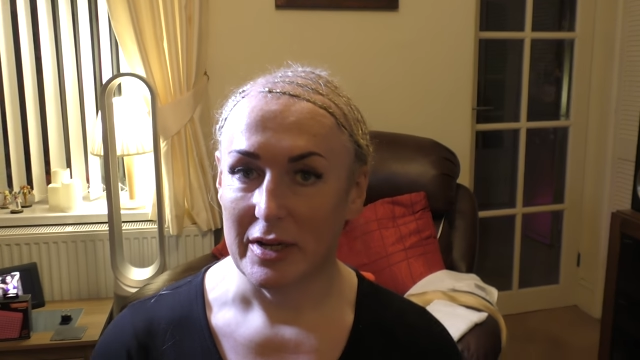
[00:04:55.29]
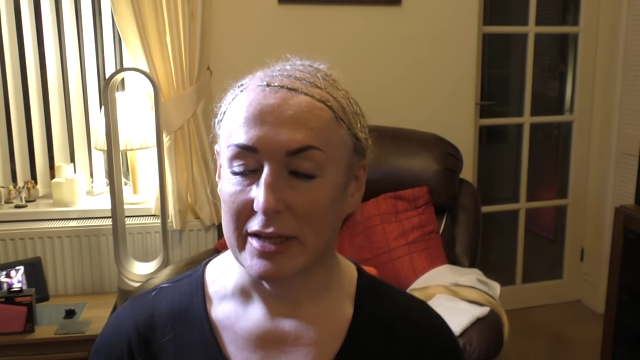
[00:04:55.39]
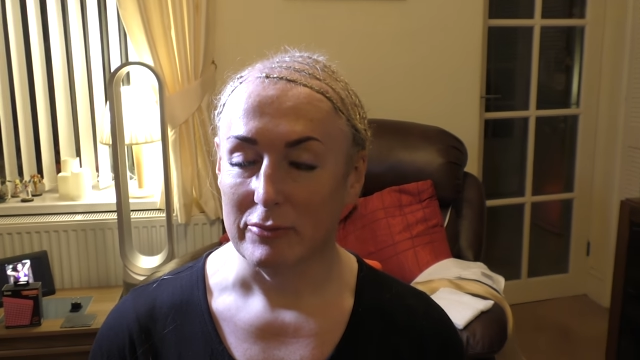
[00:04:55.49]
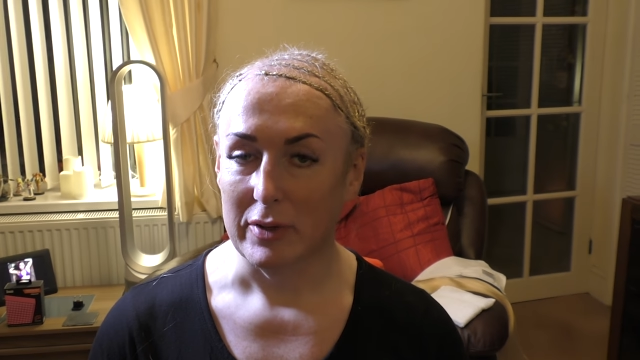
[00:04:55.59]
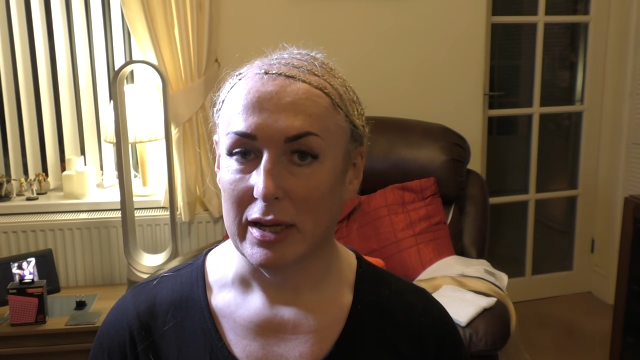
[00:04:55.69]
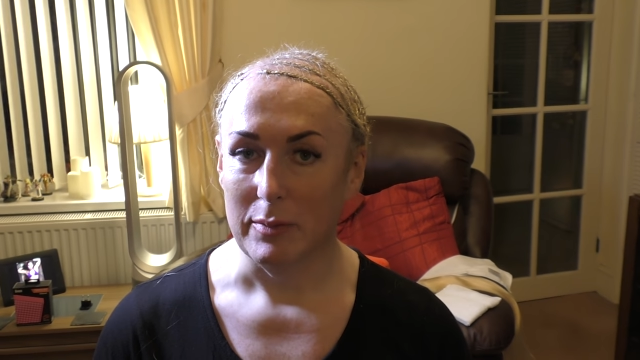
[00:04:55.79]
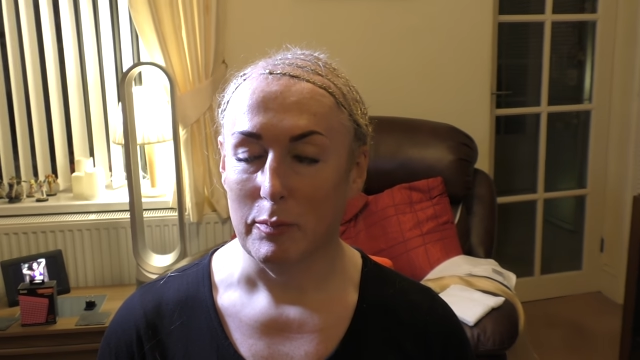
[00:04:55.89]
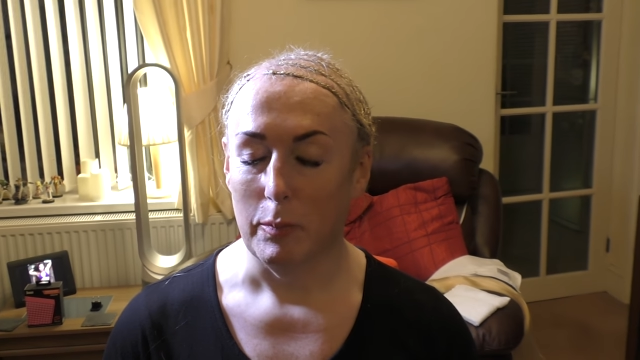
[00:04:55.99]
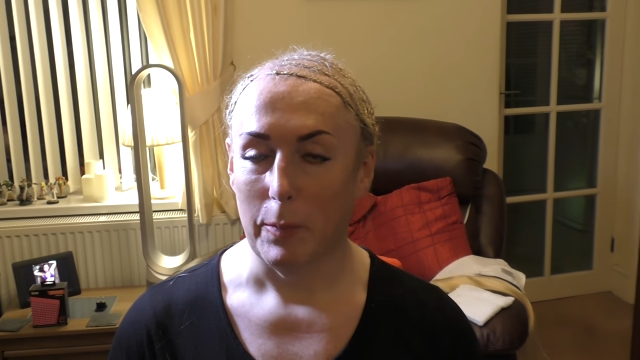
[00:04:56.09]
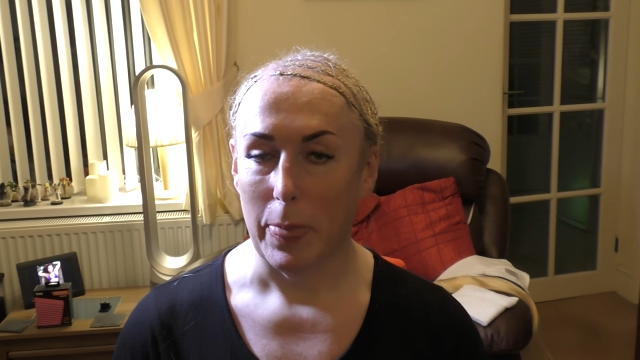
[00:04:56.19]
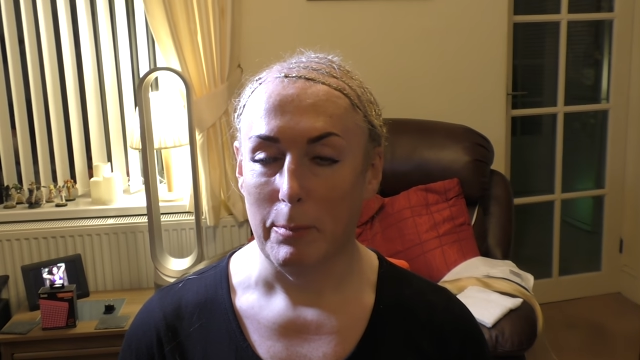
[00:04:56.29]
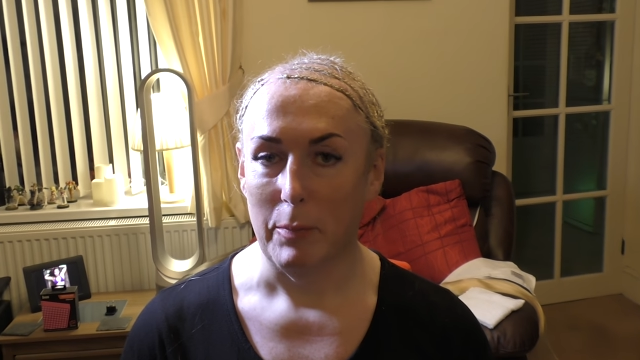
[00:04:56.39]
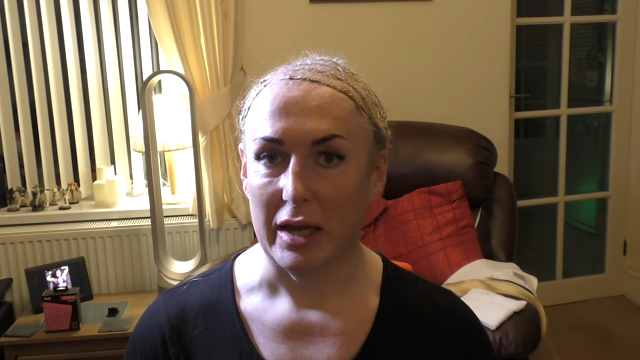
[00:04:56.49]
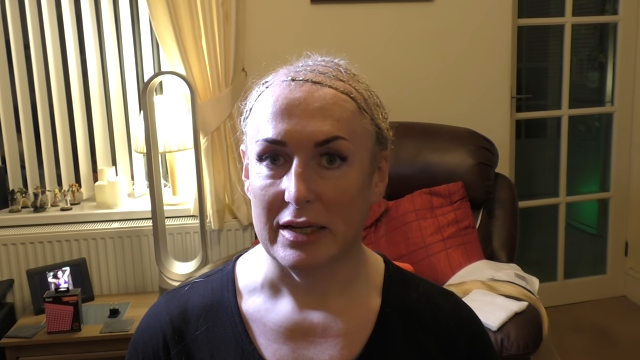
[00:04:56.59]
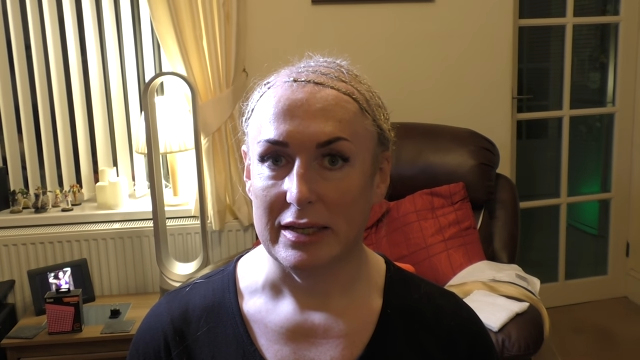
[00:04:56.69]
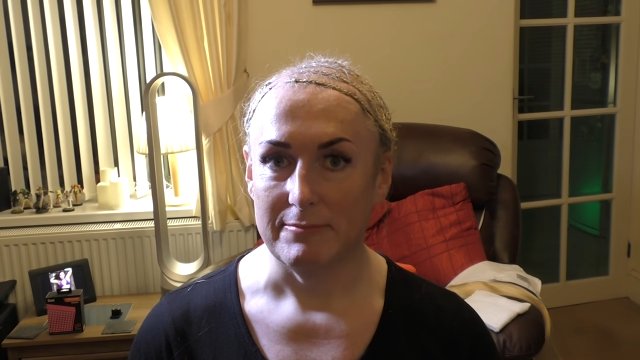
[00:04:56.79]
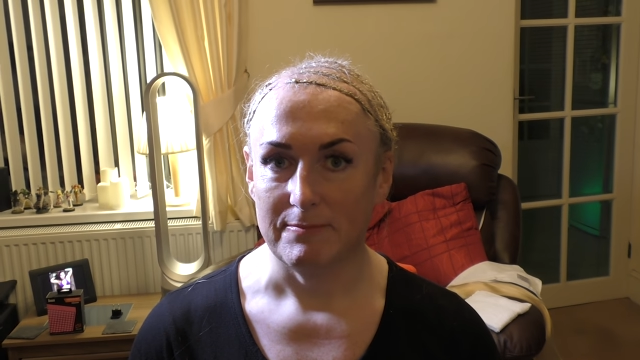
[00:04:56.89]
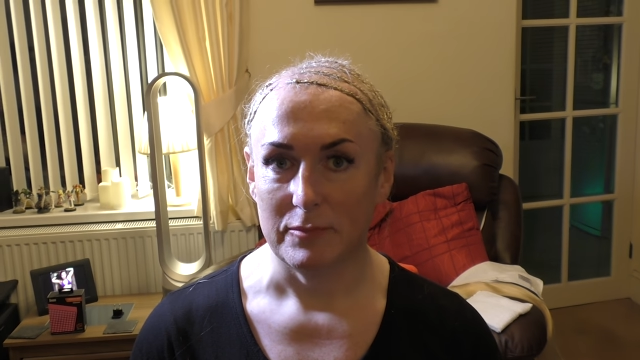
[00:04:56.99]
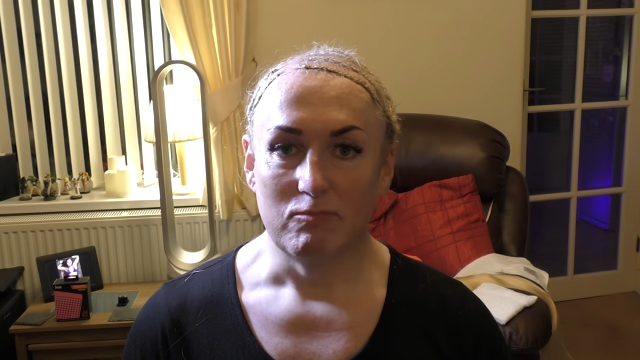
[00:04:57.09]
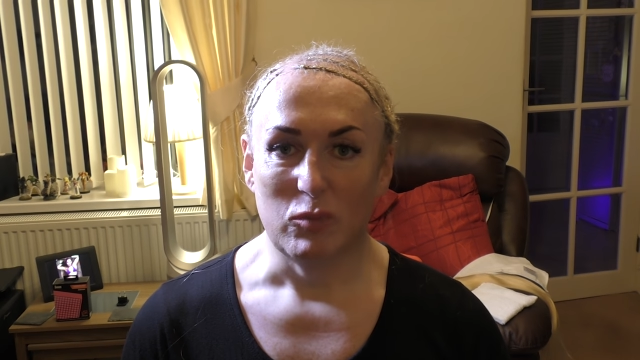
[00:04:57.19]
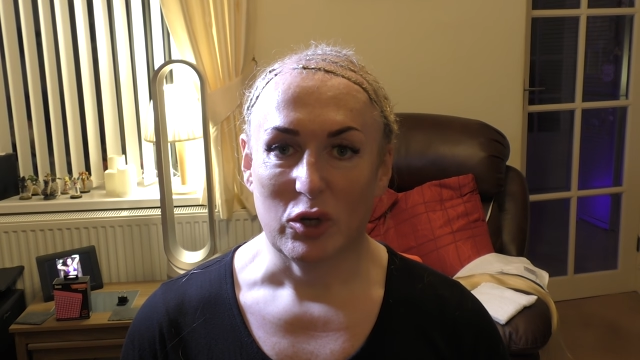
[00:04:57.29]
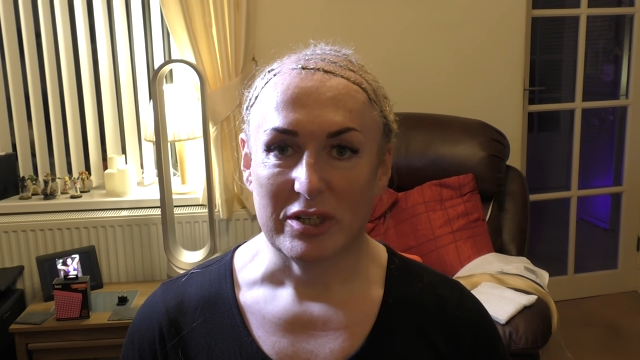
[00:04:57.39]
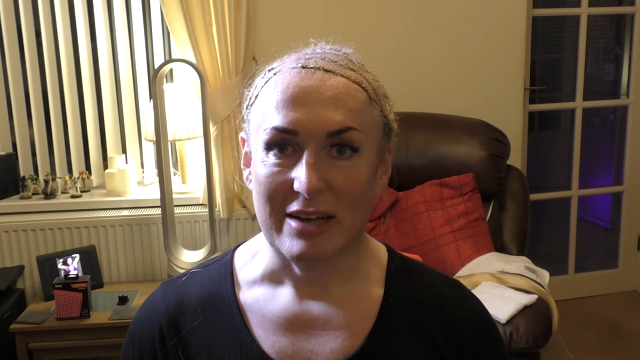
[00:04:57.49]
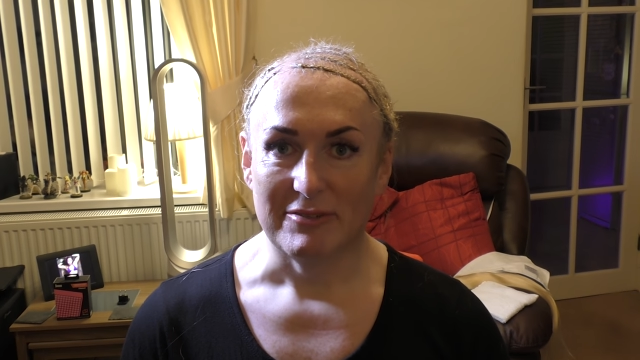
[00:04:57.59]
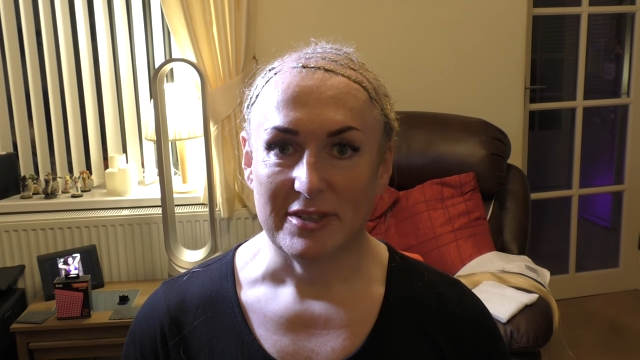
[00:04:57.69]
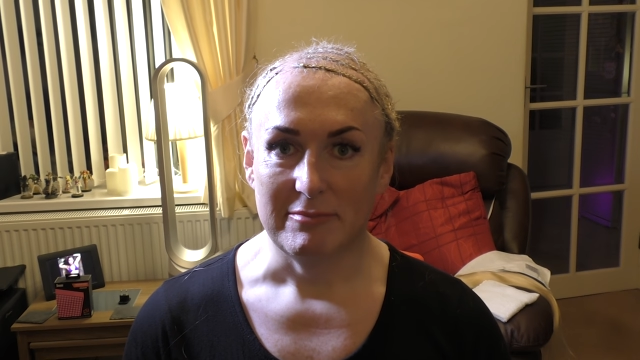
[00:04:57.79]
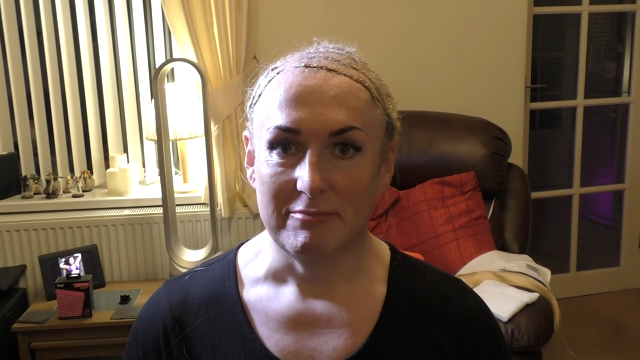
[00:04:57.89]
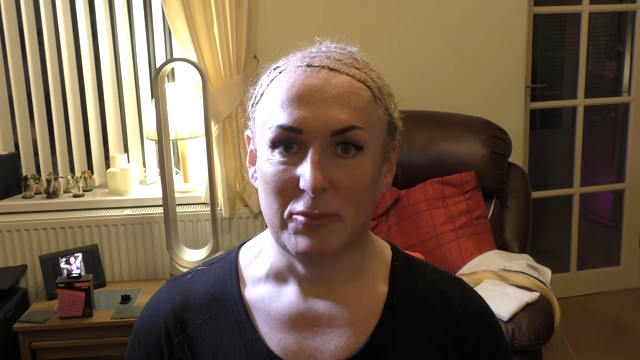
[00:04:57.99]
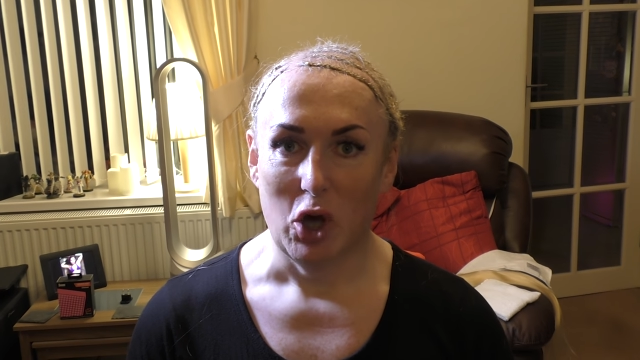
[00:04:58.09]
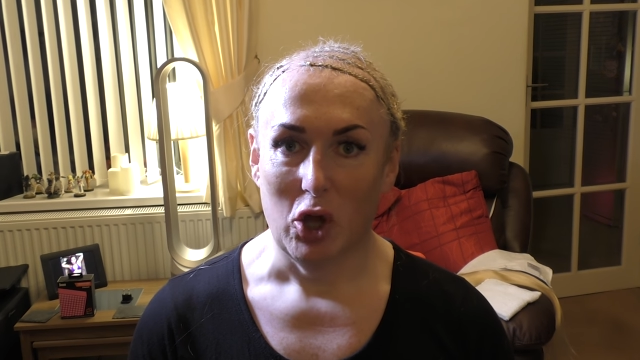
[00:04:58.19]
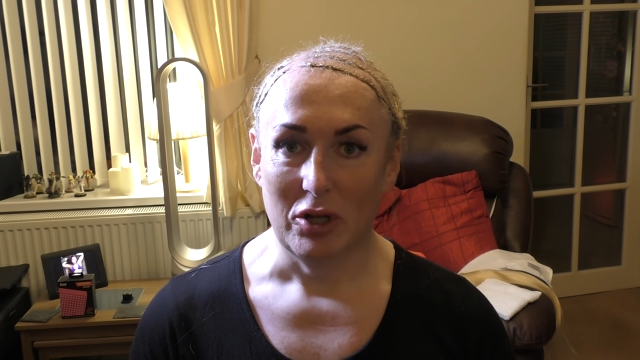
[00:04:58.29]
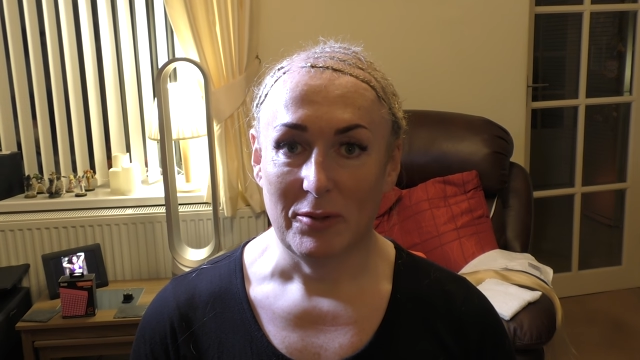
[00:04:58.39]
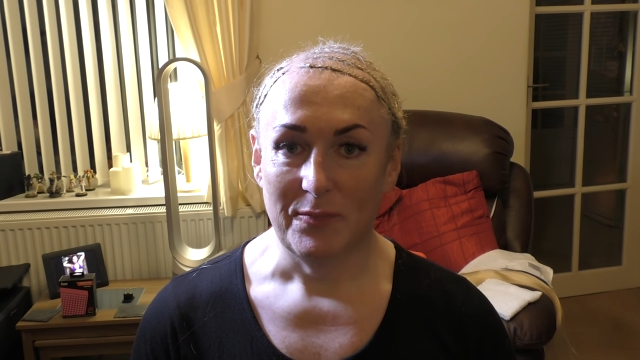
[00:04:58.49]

Like a really badly looked after doll.